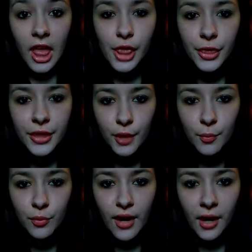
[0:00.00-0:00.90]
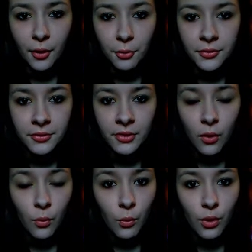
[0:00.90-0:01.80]
They're brown.
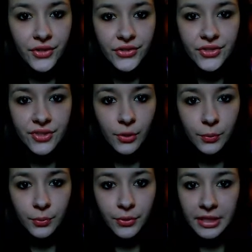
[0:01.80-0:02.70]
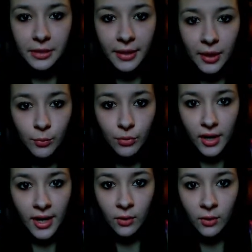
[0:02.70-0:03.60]
What's so pretty about
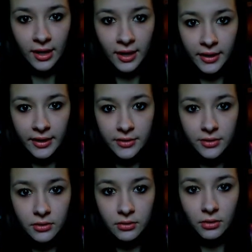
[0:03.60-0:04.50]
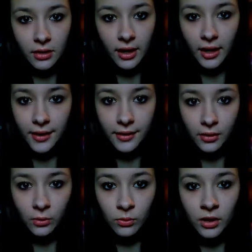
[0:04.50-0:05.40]
brown eyes? I
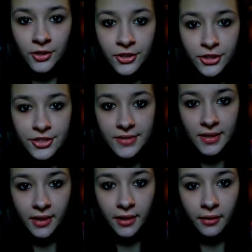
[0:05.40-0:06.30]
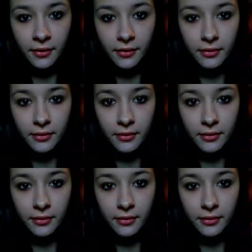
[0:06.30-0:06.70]
don't understand.